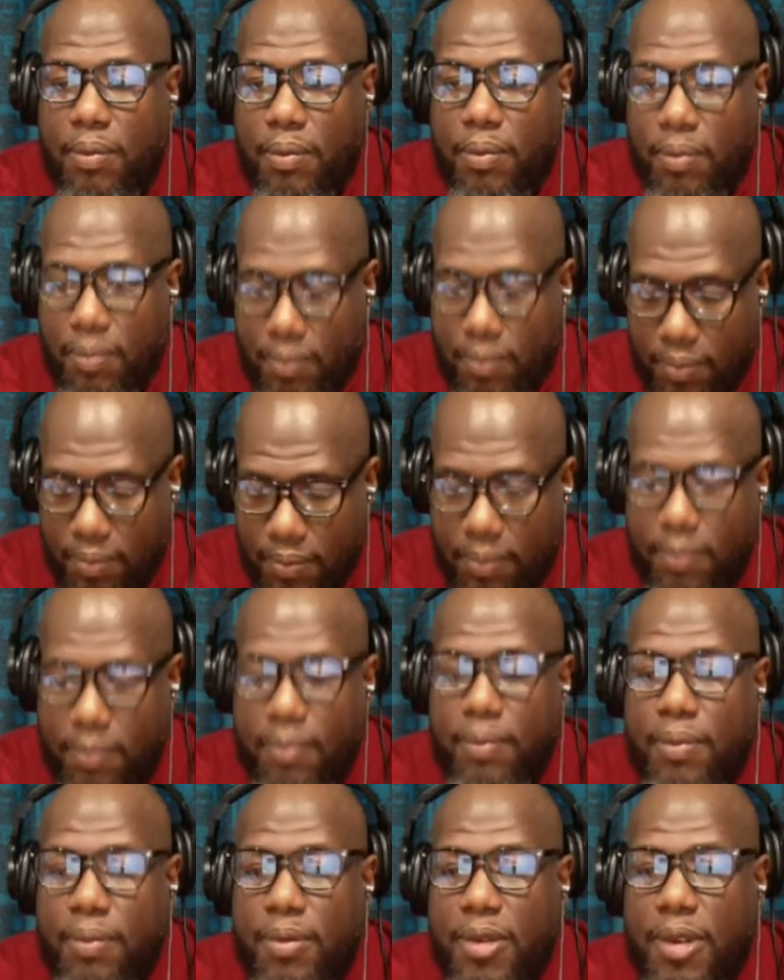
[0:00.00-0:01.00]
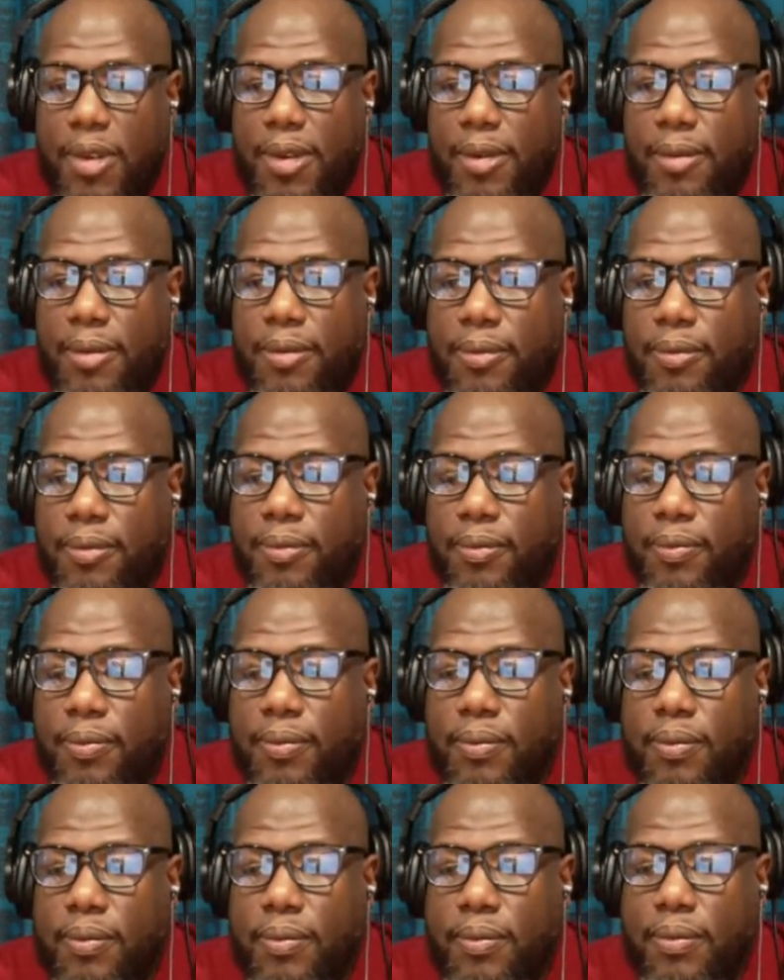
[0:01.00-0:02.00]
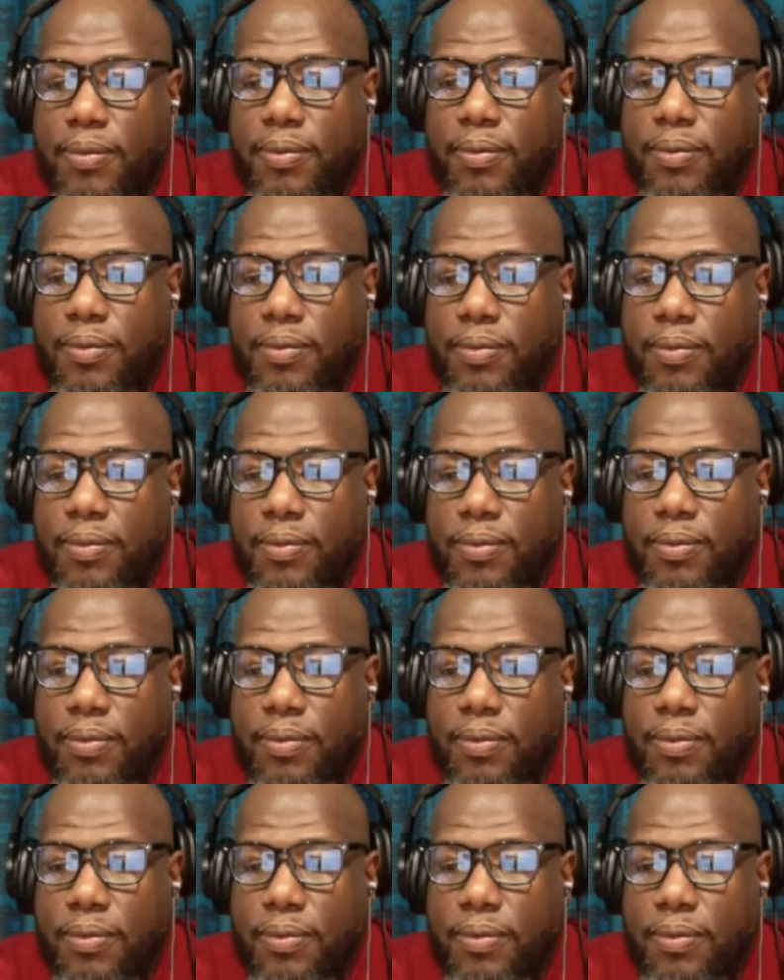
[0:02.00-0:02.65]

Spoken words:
(not speaking)